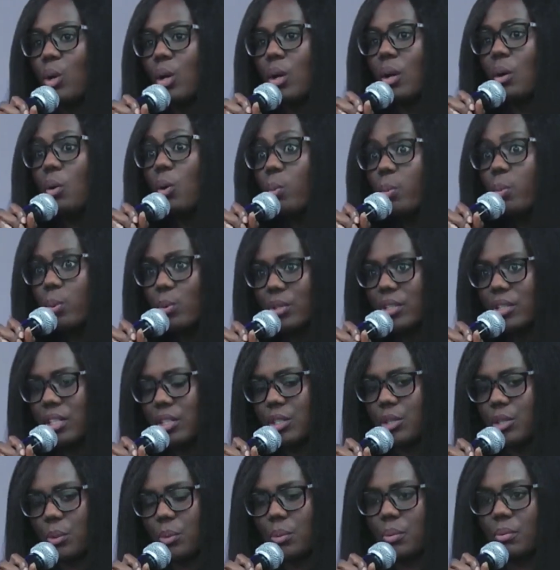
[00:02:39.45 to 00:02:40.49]
Open the
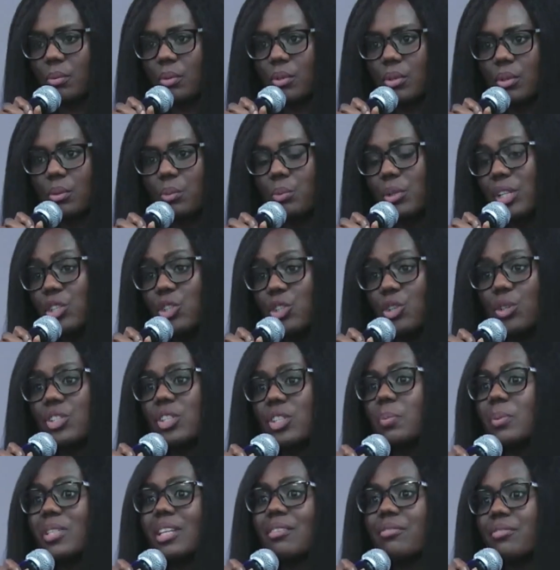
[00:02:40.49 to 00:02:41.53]
door.
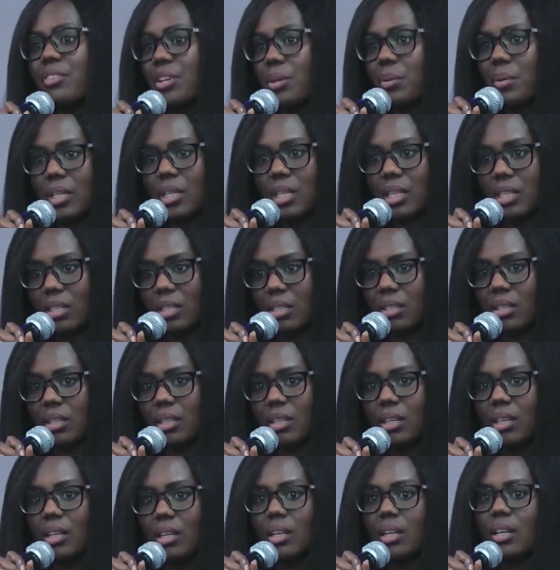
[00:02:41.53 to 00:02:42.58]
Relationships are very key.
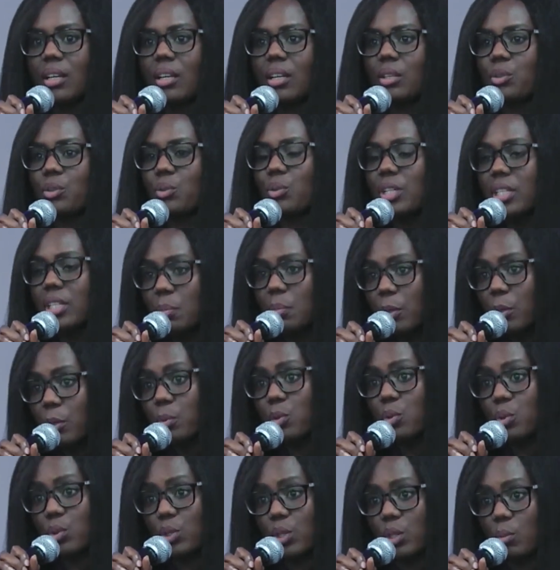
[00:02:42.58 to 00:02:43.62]
You need people
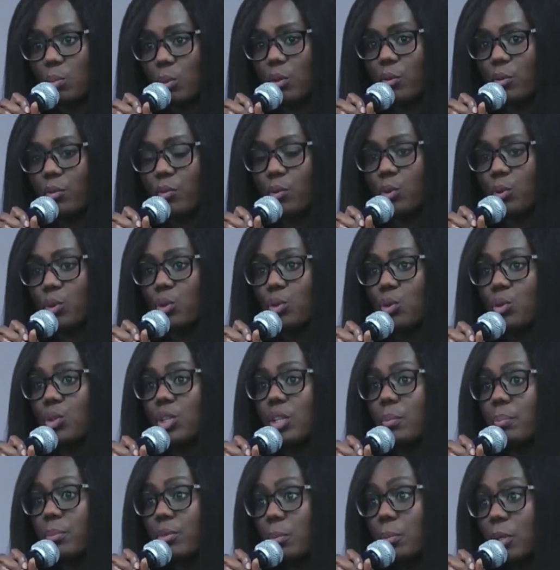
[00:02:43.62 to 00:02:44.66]
to speak for you. You need
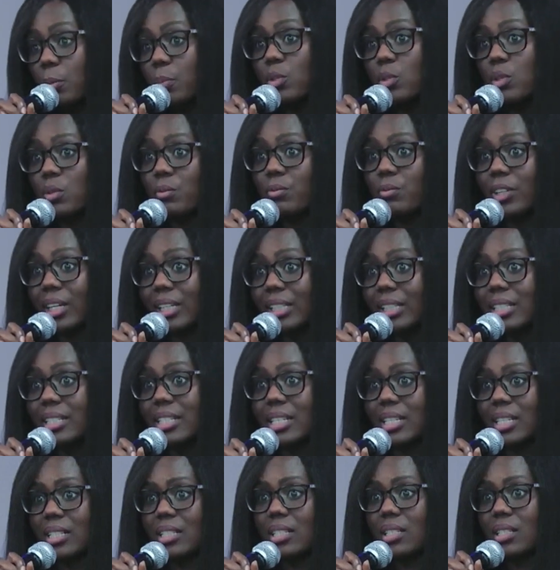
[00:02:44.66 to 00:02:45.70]
people to
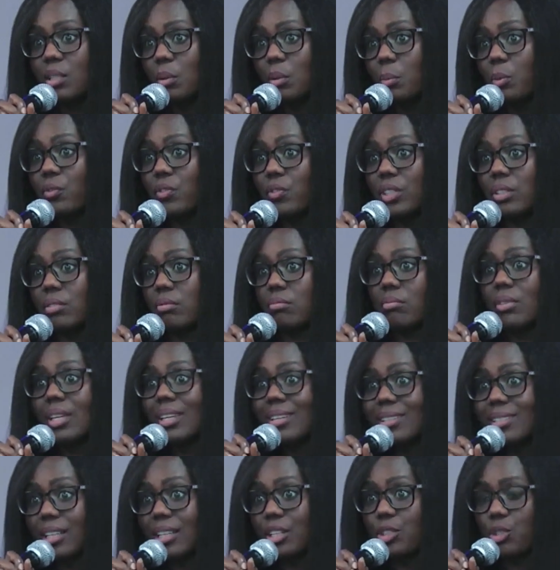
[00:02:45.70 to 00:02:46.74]
validate some of the things
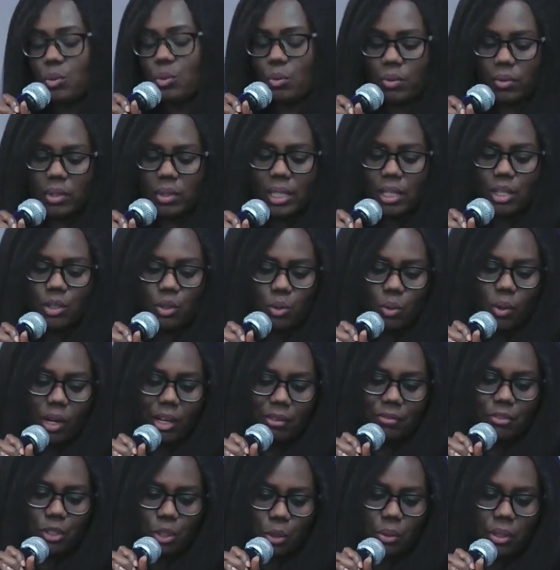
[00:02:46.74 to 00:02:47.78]
that you say you
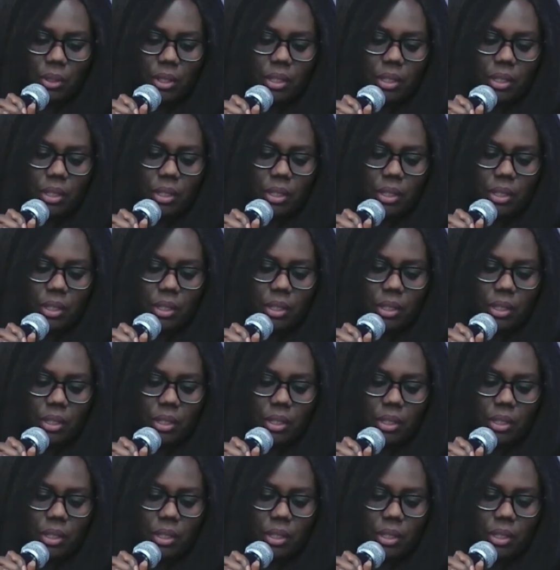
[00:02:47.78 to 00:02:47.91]
have done.